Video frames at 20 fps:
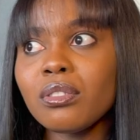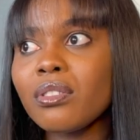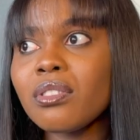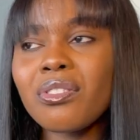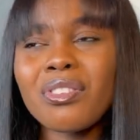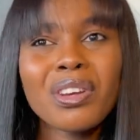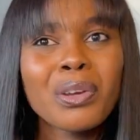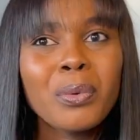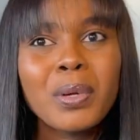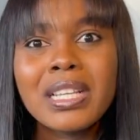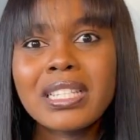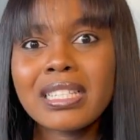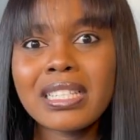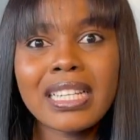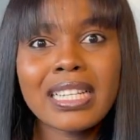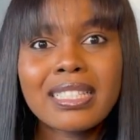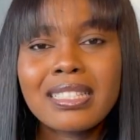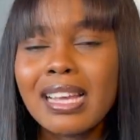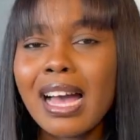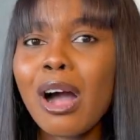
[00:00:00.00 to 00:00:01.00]
three weeks
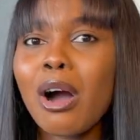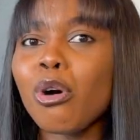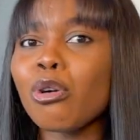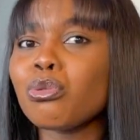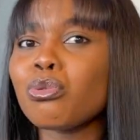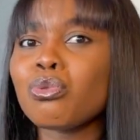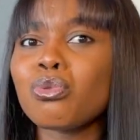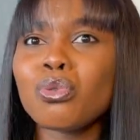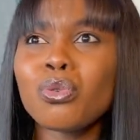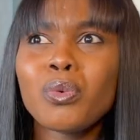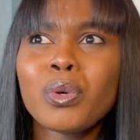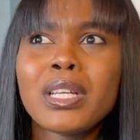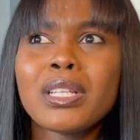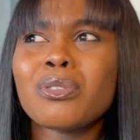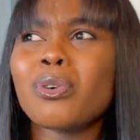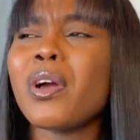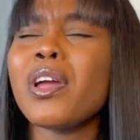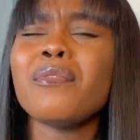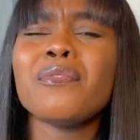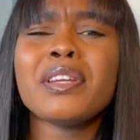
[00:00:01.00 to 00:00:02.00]
later or two weeks
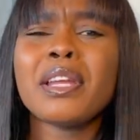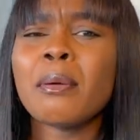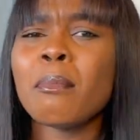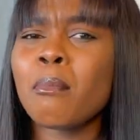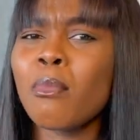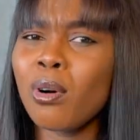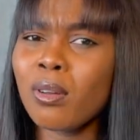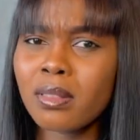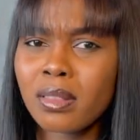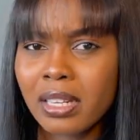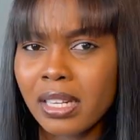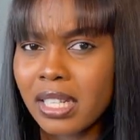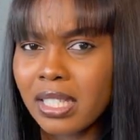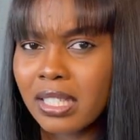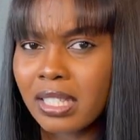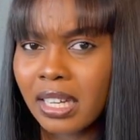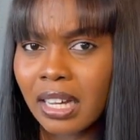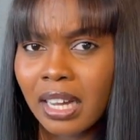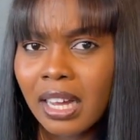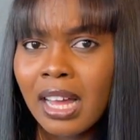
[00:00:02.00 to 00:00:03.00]
or even a month
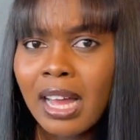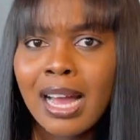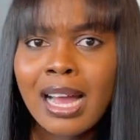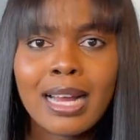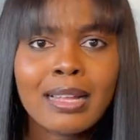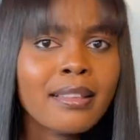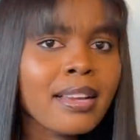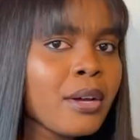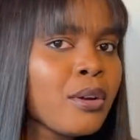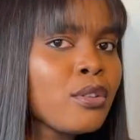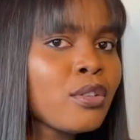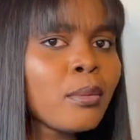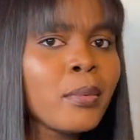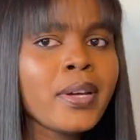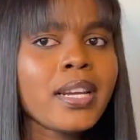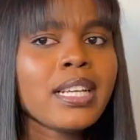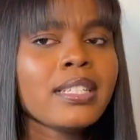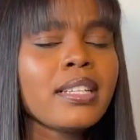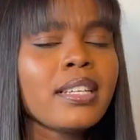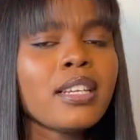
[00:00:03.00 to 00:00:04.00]
later i think i know
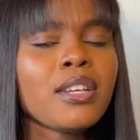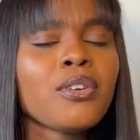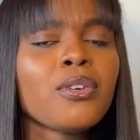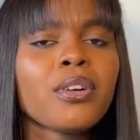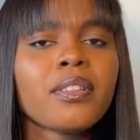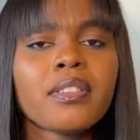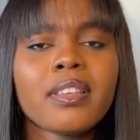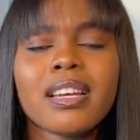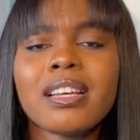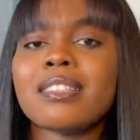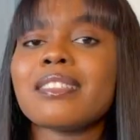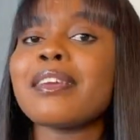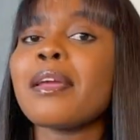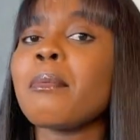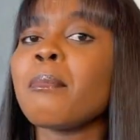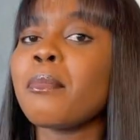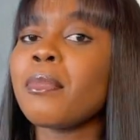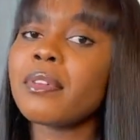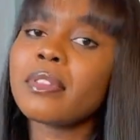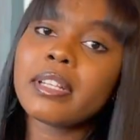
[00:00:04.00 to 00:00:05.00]
someone that said they got theirs a
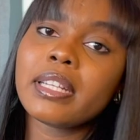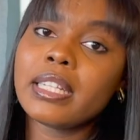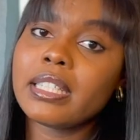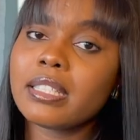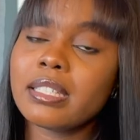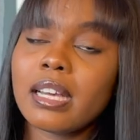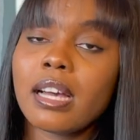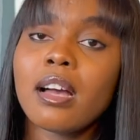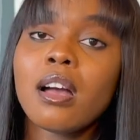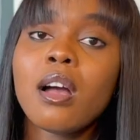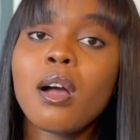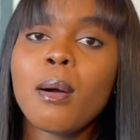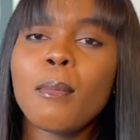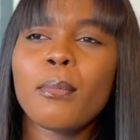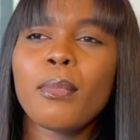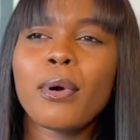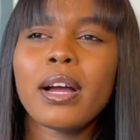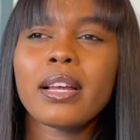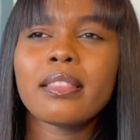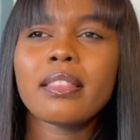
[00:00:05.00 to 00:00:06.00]
month later
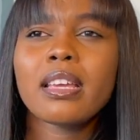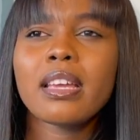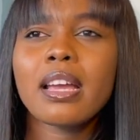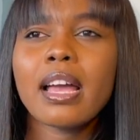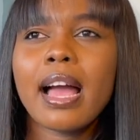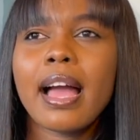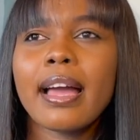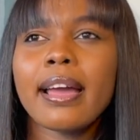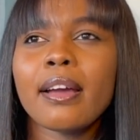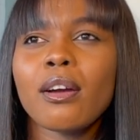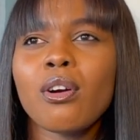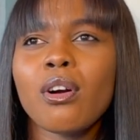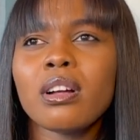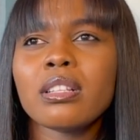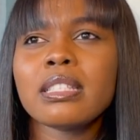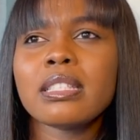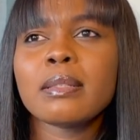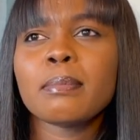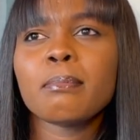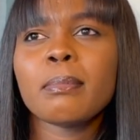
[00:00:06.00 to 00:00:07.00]
but i think i
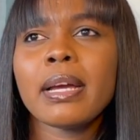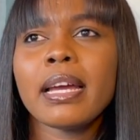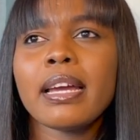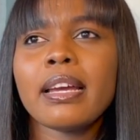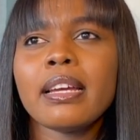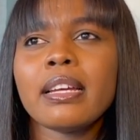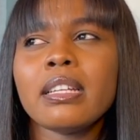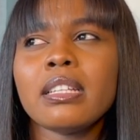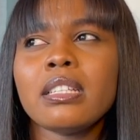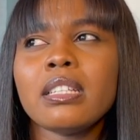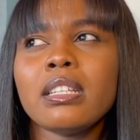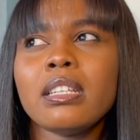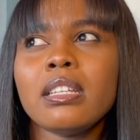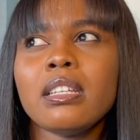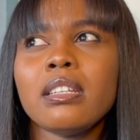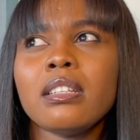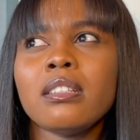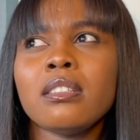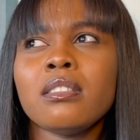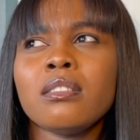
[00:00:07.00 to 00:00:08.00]
got mine
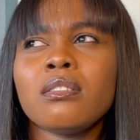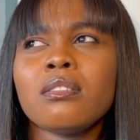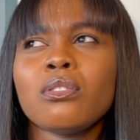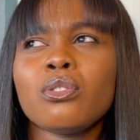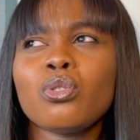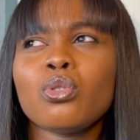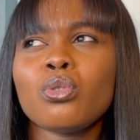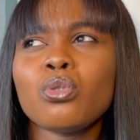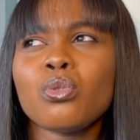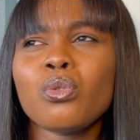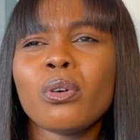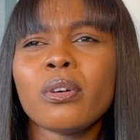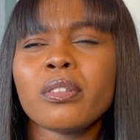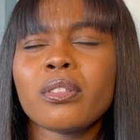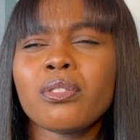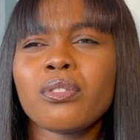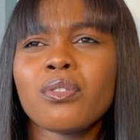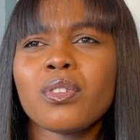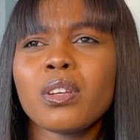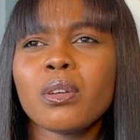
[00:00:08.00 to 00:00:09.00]
in two or
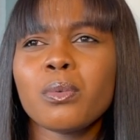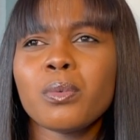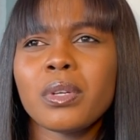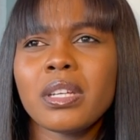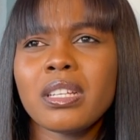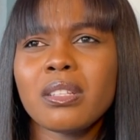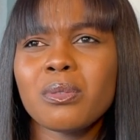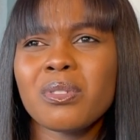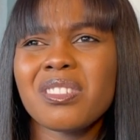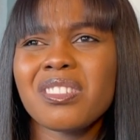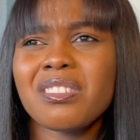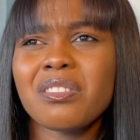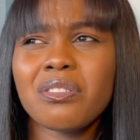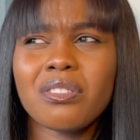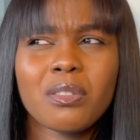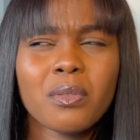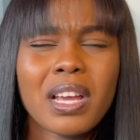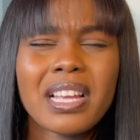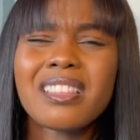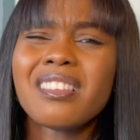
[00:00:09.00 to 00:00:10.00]
three weeks was it
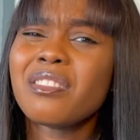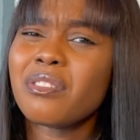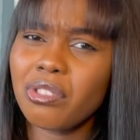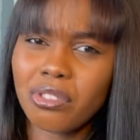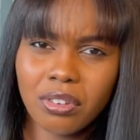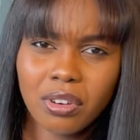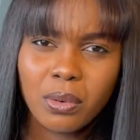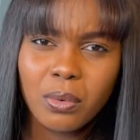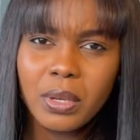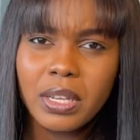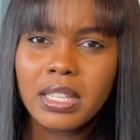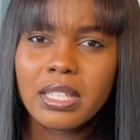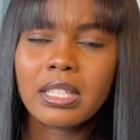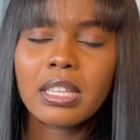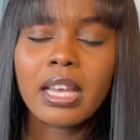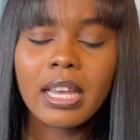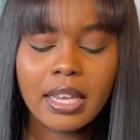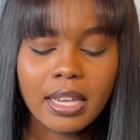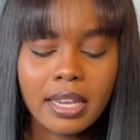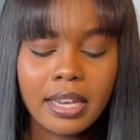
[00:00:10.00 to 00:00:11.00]
three i think three weeks
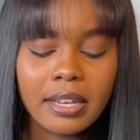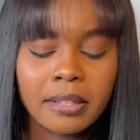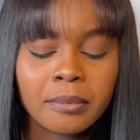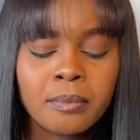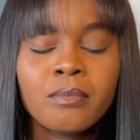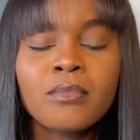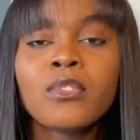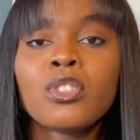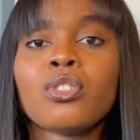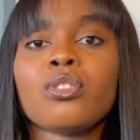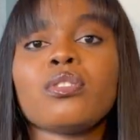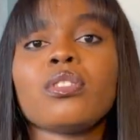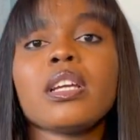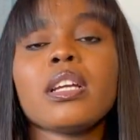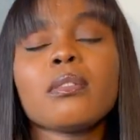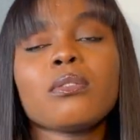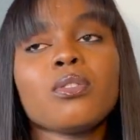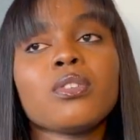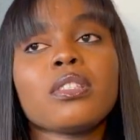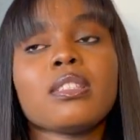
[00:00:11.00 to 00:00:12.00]
yeah so
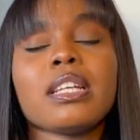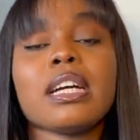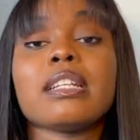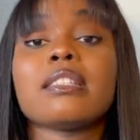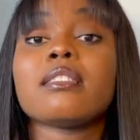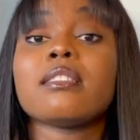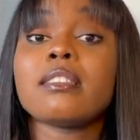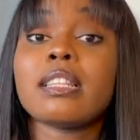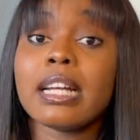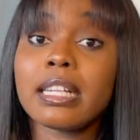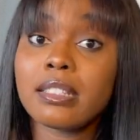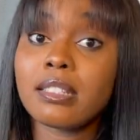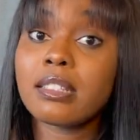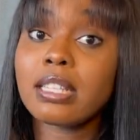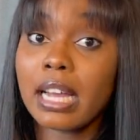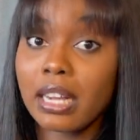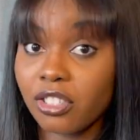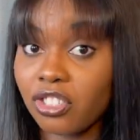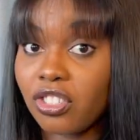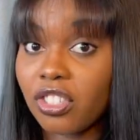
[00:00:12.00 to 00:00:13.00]
take note that that
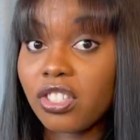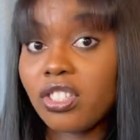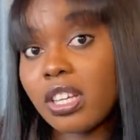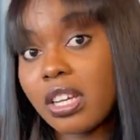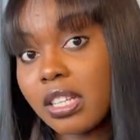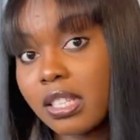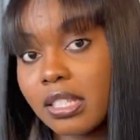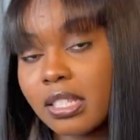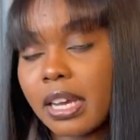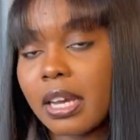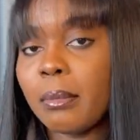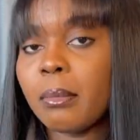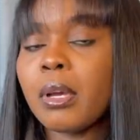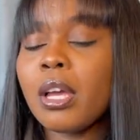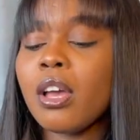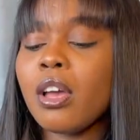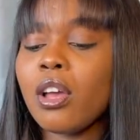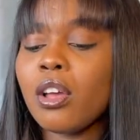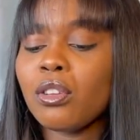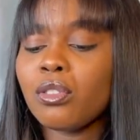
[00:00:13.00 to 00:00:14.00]
actually takes time
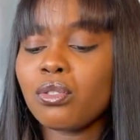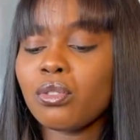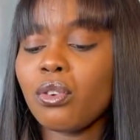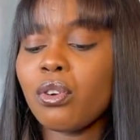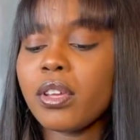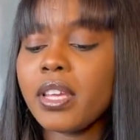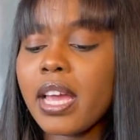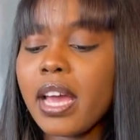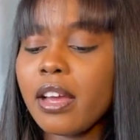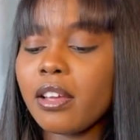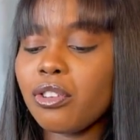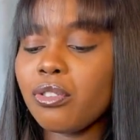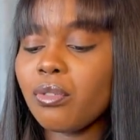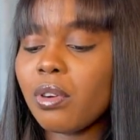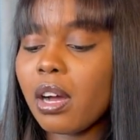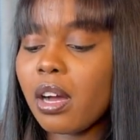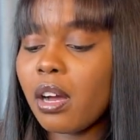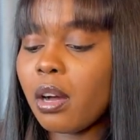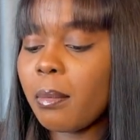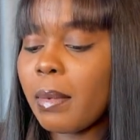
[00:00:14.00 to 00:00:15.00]
so yeah you
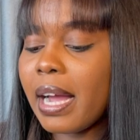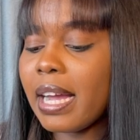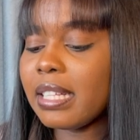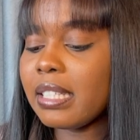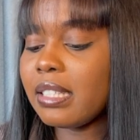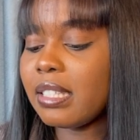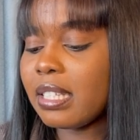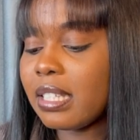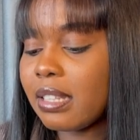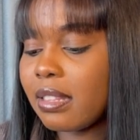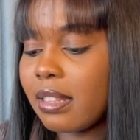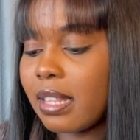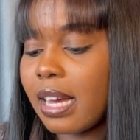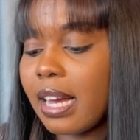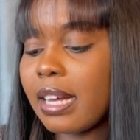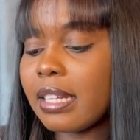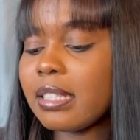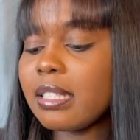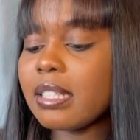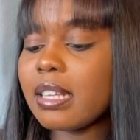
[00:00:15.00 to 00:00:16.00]
um i did
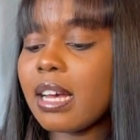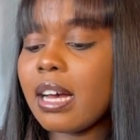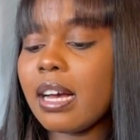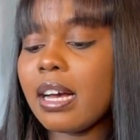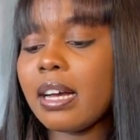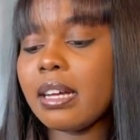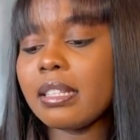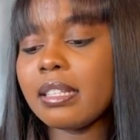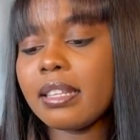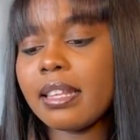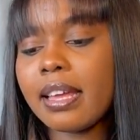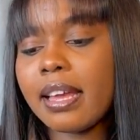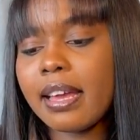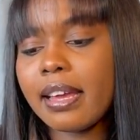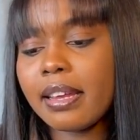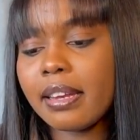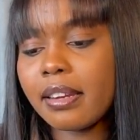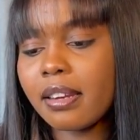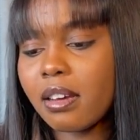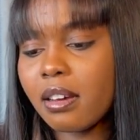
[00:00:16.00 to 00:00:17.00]
that and
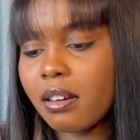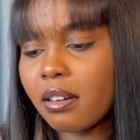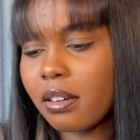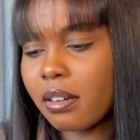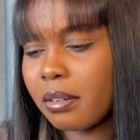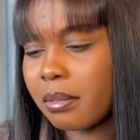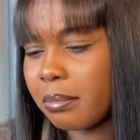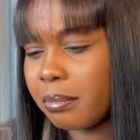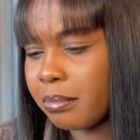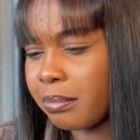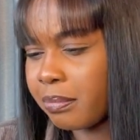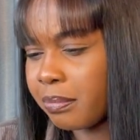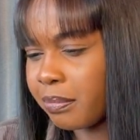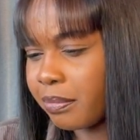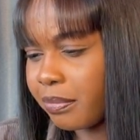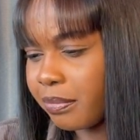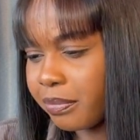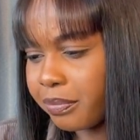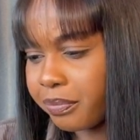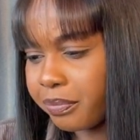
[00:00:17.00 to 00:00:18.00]
then
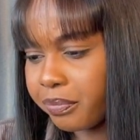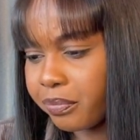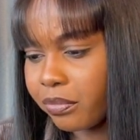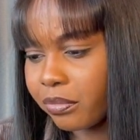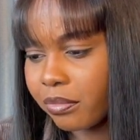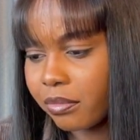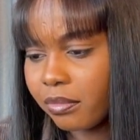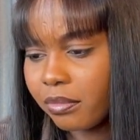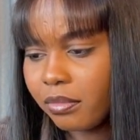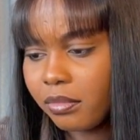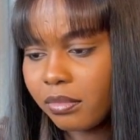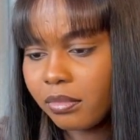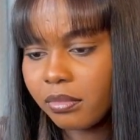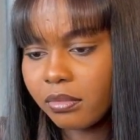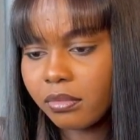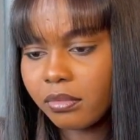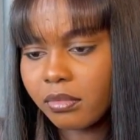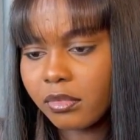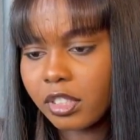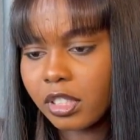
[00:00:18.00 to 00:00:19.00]
um
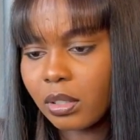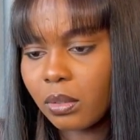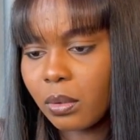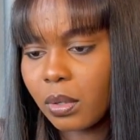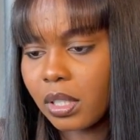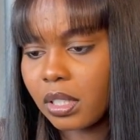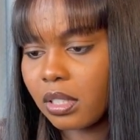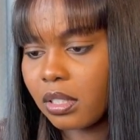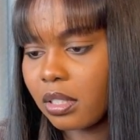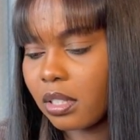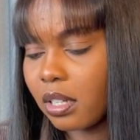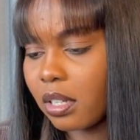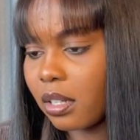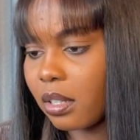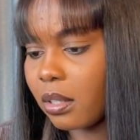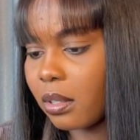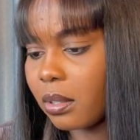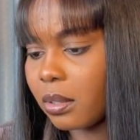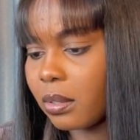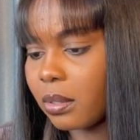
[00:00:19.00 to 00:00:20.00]
what
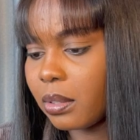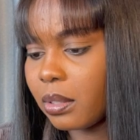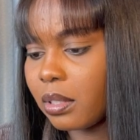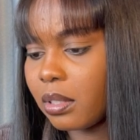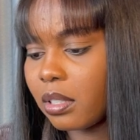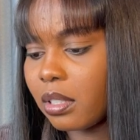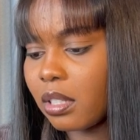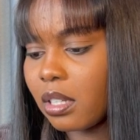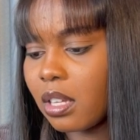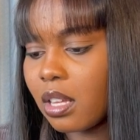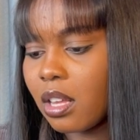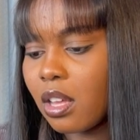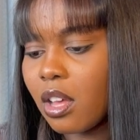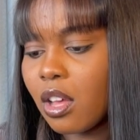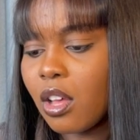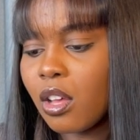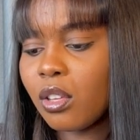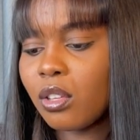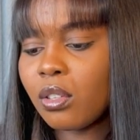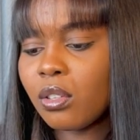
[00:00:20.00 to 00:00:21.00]
else
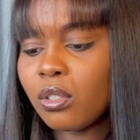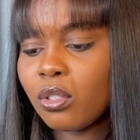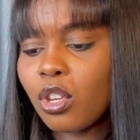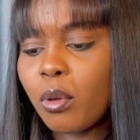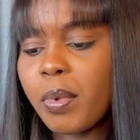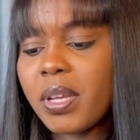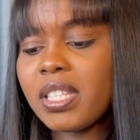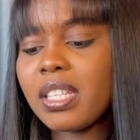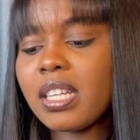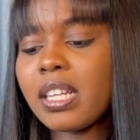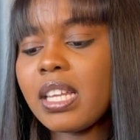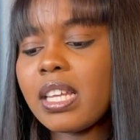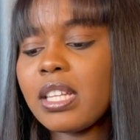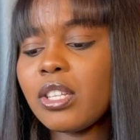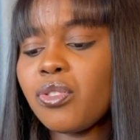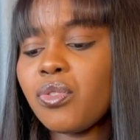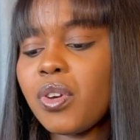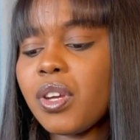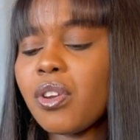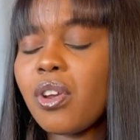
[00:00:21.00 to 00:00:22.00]
so basically
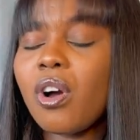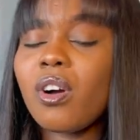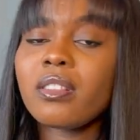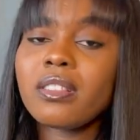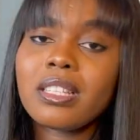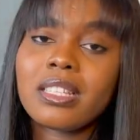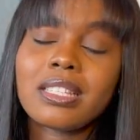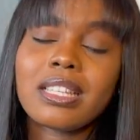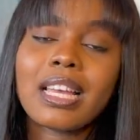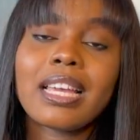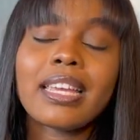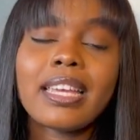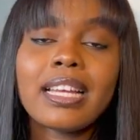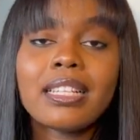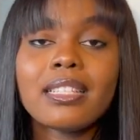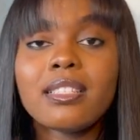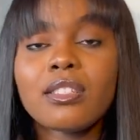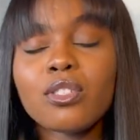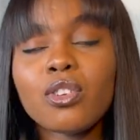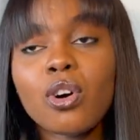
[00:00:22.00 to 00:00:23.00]
doing all this and
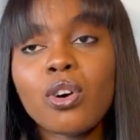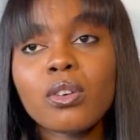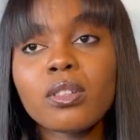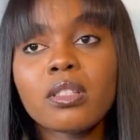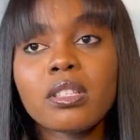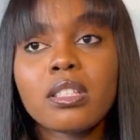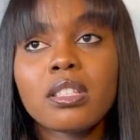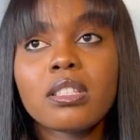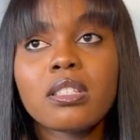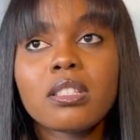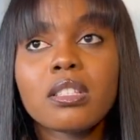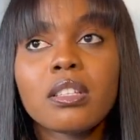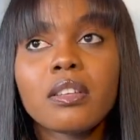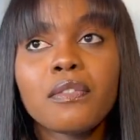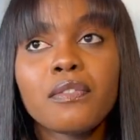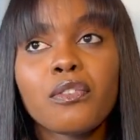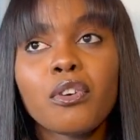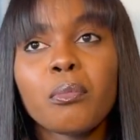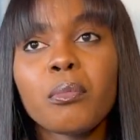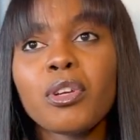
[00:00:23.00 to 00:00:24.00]
getting all this
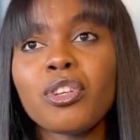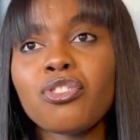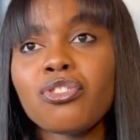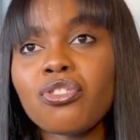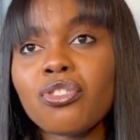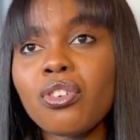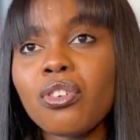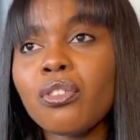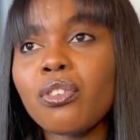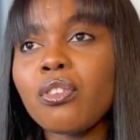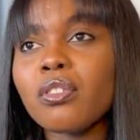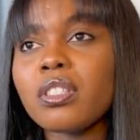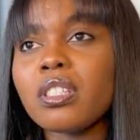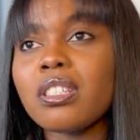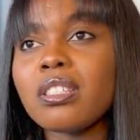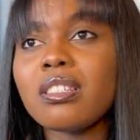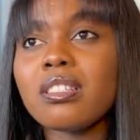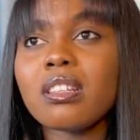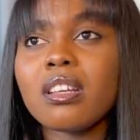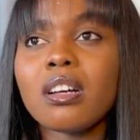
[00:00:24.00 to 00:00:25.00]
information all
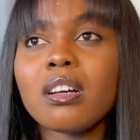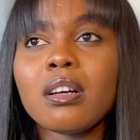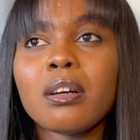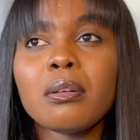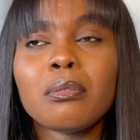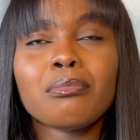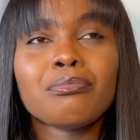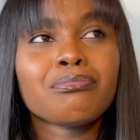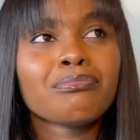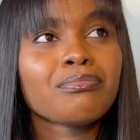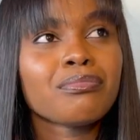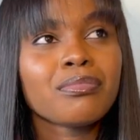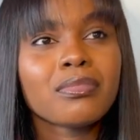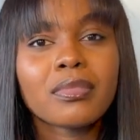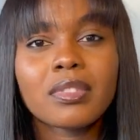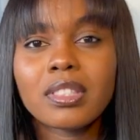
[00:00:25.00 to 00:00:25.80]
this um